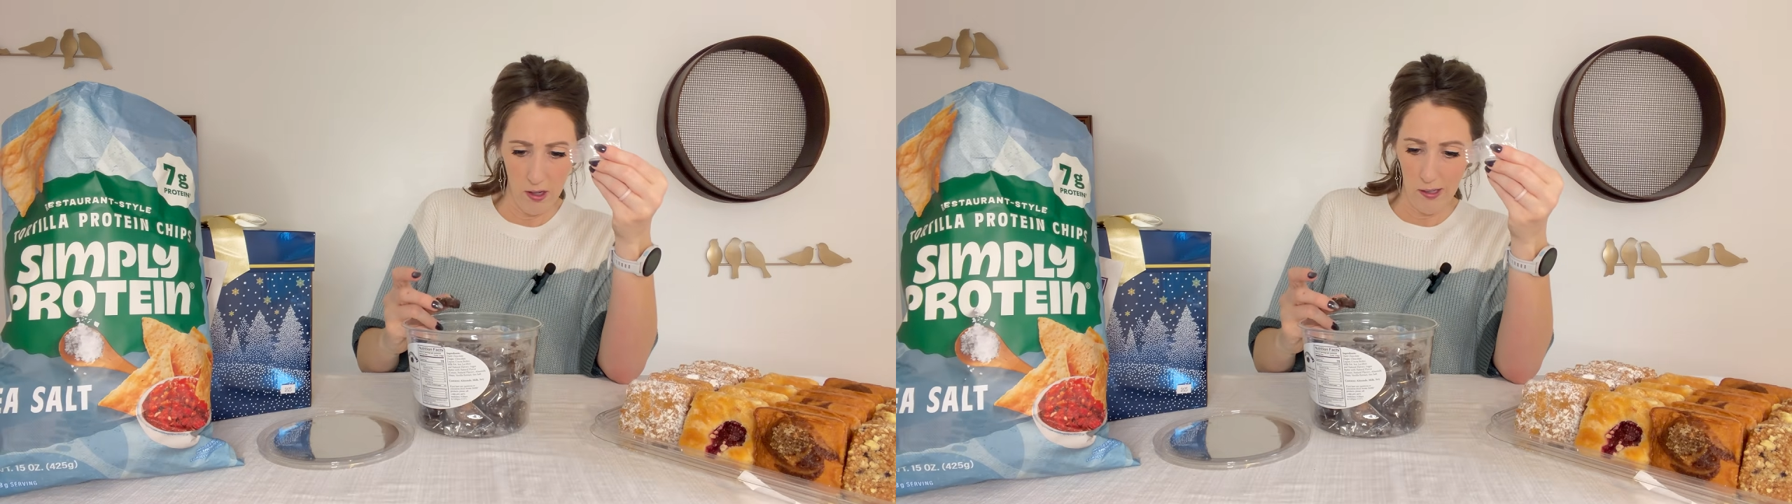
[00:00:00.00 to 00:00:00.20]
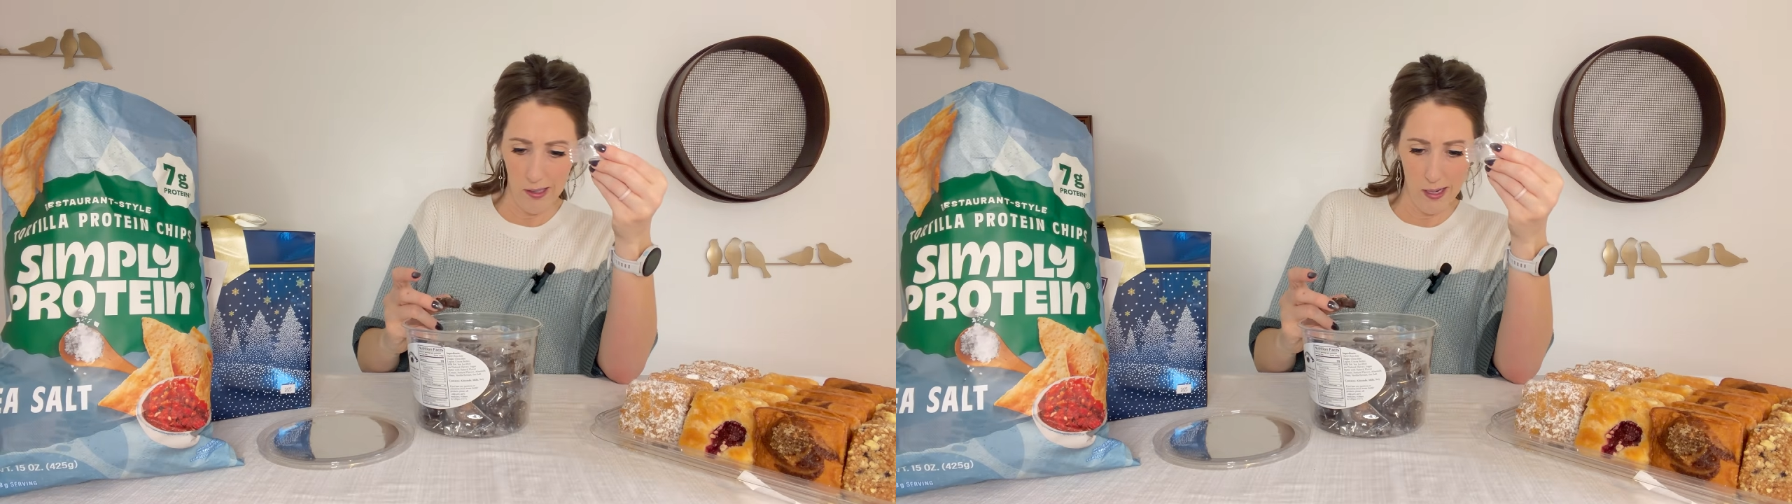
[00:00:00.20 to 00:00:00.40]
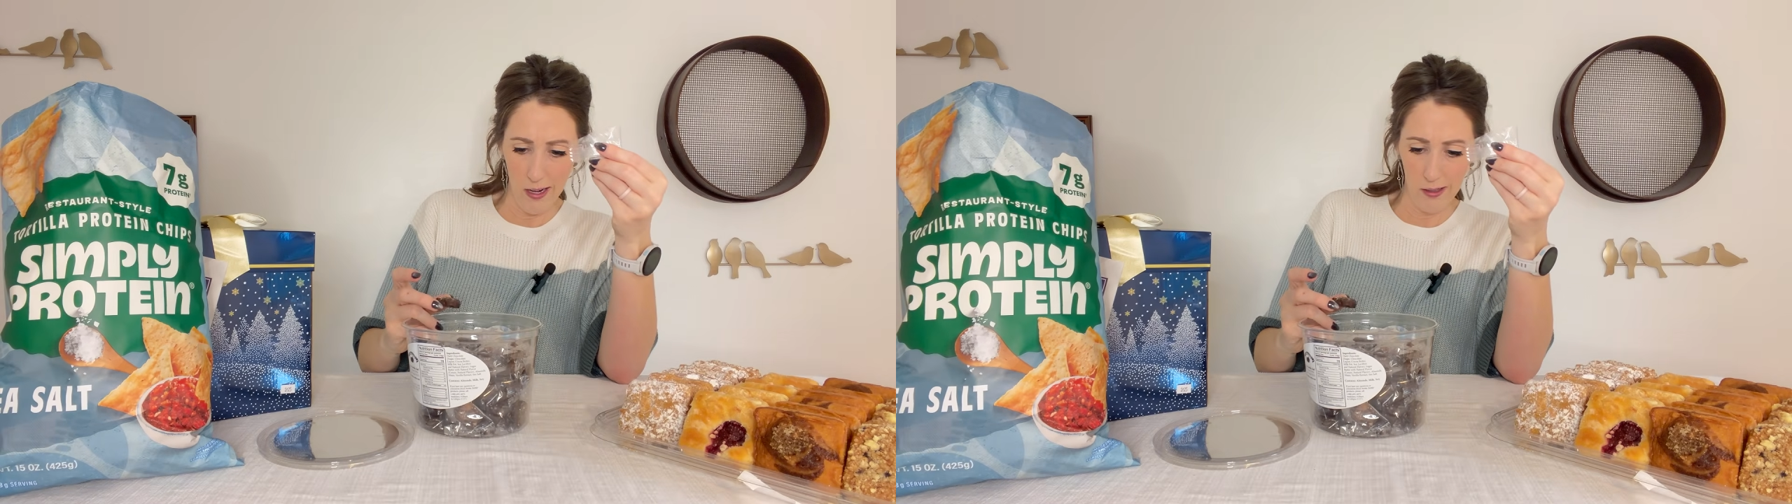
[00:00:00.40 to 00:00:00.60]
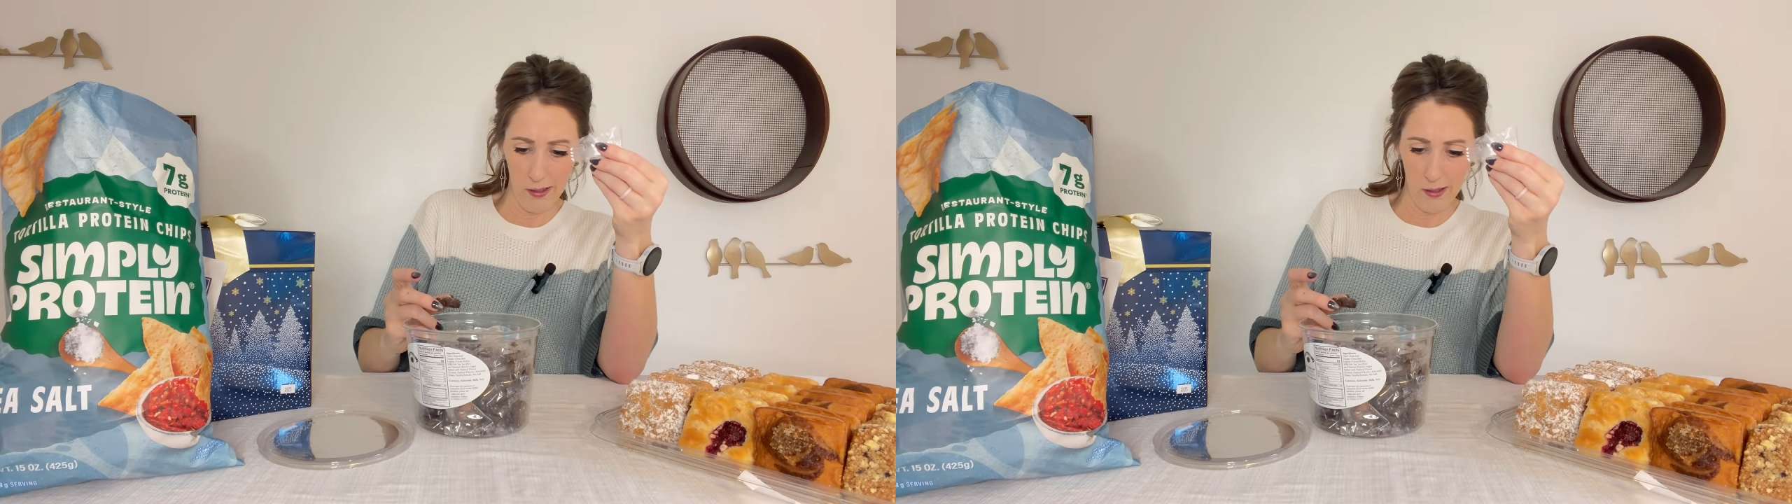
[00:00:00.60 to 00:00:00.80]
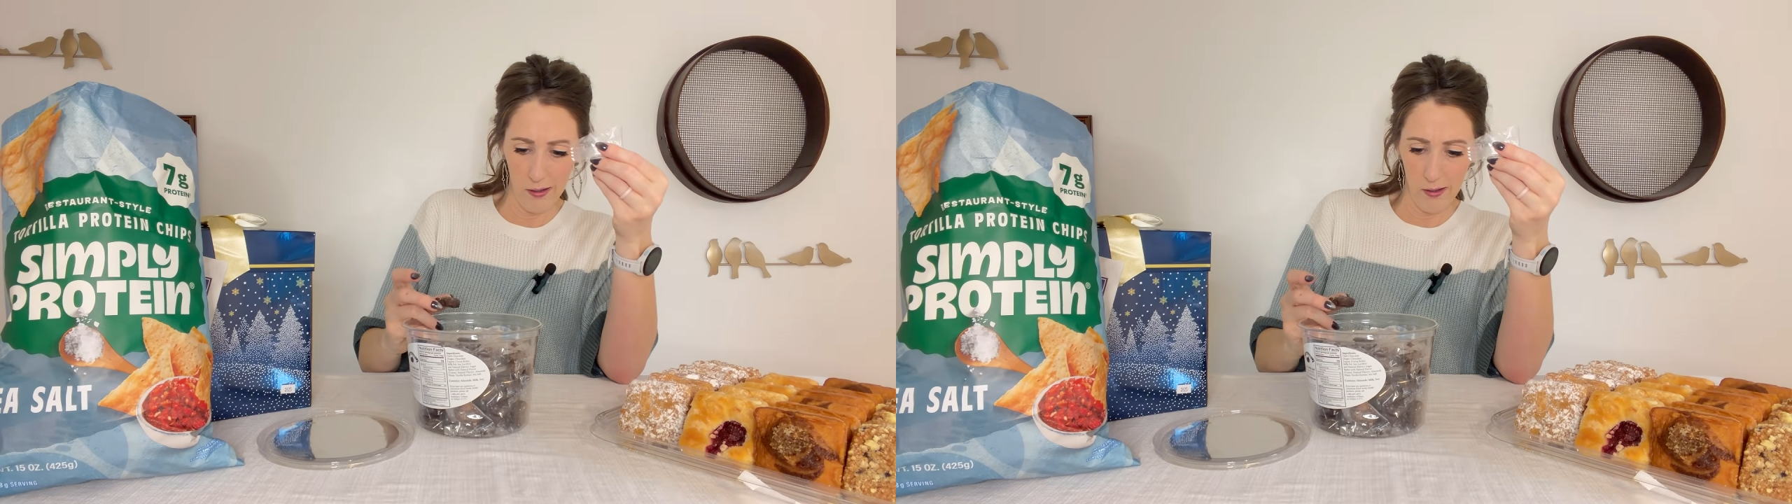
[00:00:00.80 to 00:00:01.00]
It's not
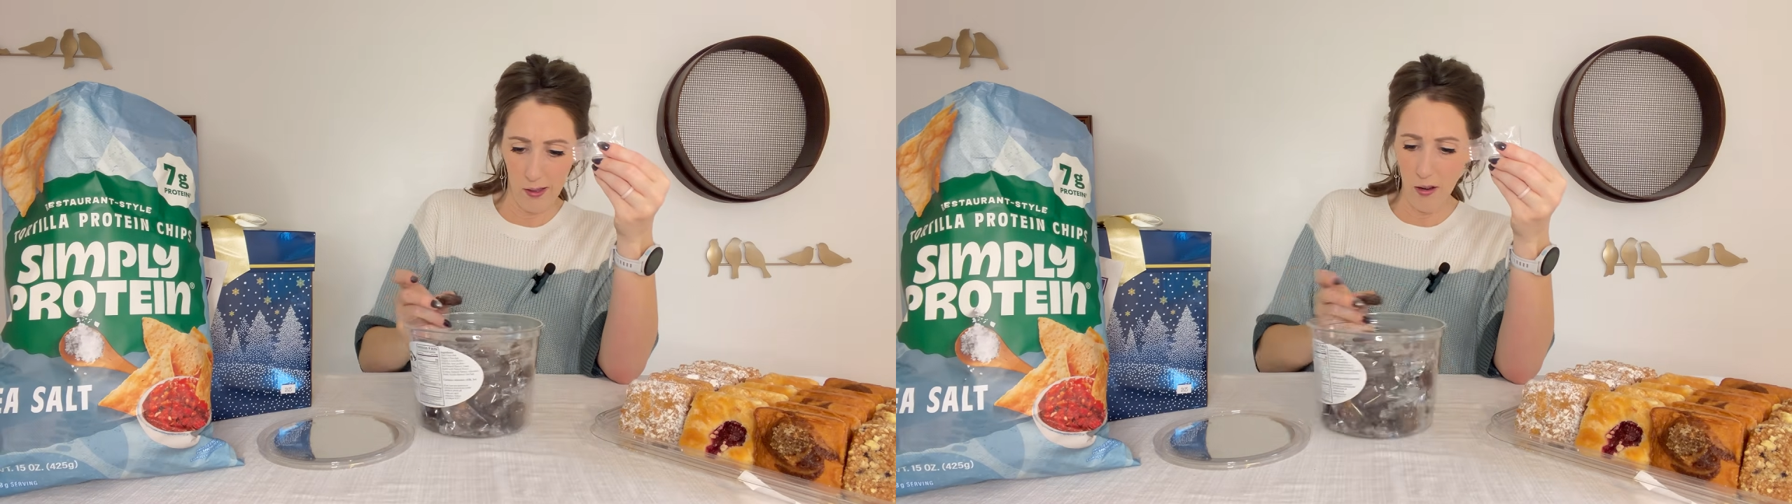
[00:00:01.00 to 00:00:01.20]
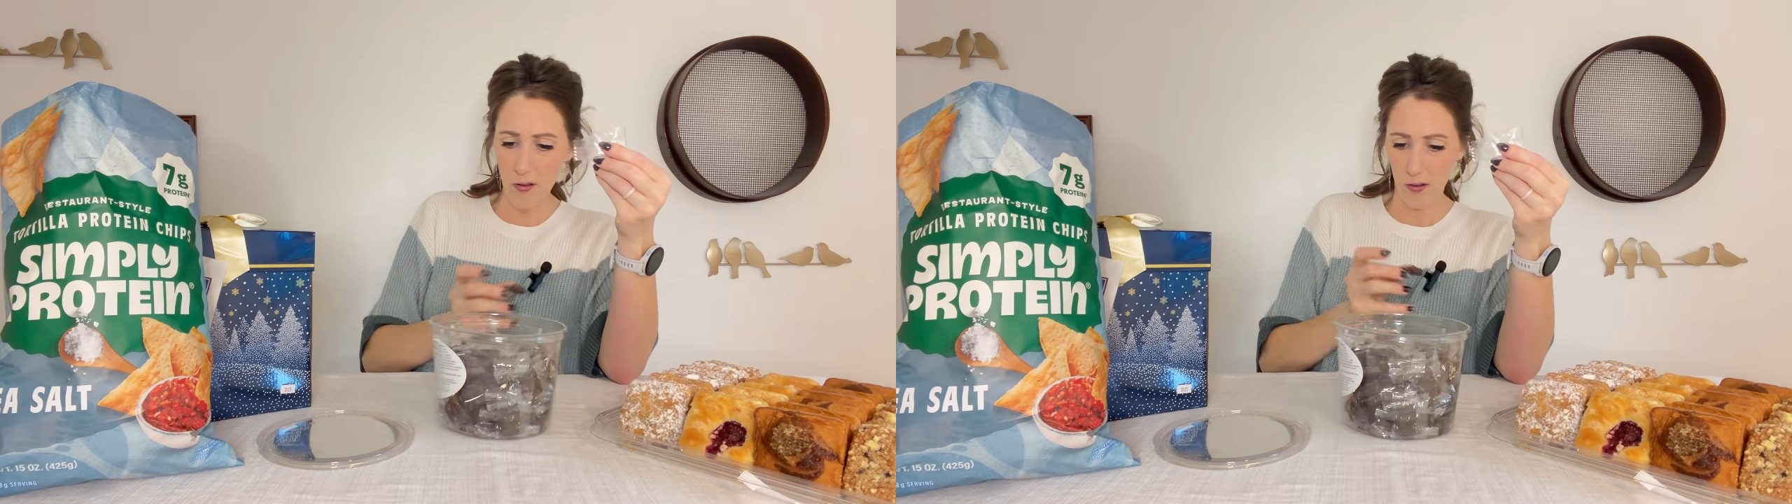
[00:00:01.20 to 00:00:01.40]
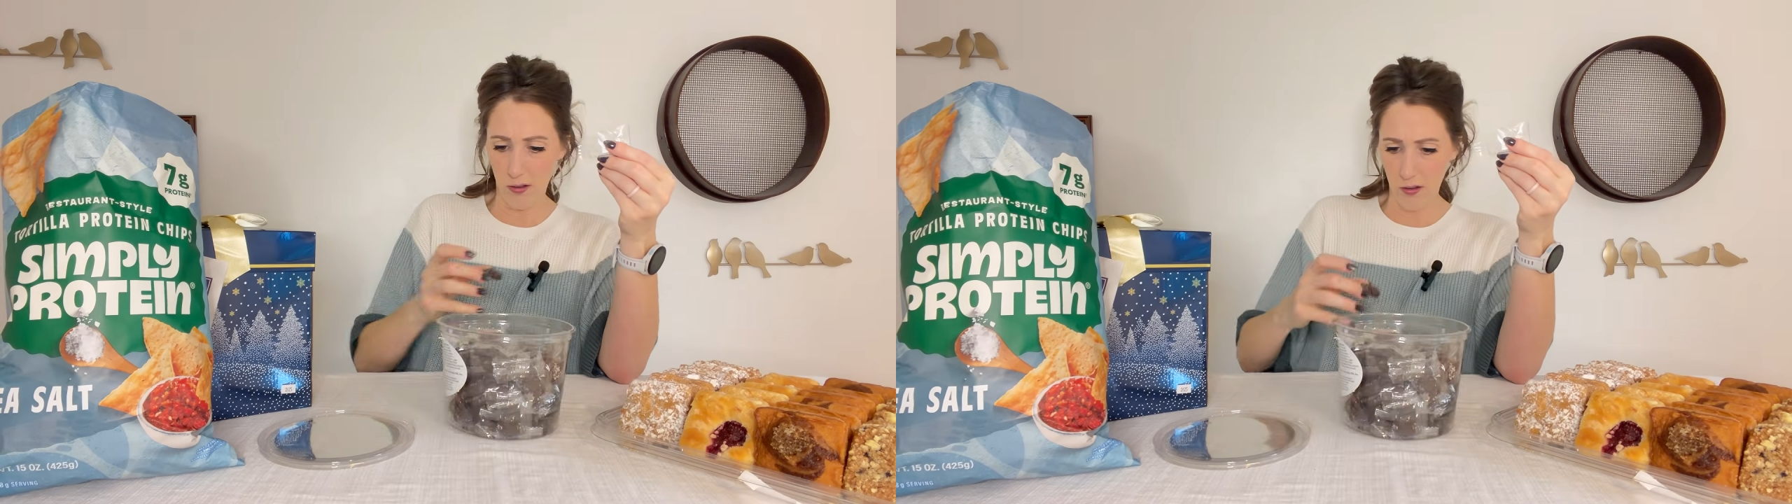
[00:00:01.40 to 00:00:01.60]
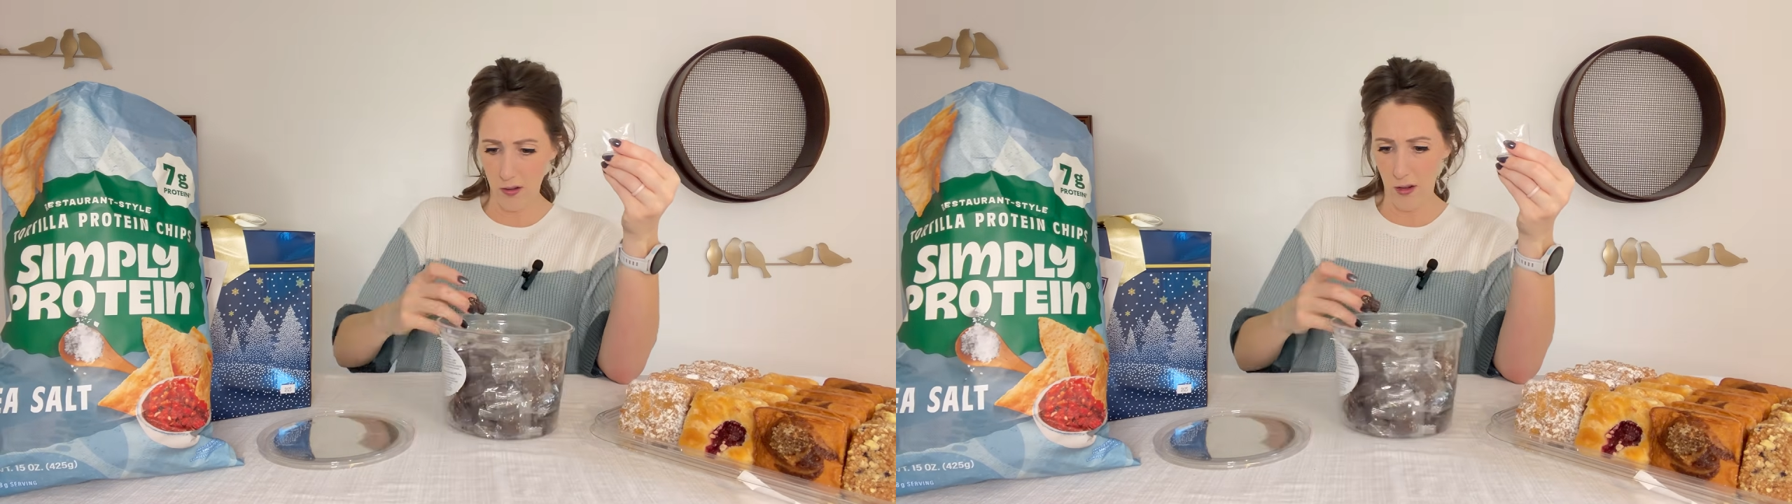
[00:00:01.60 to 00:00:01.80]
salt,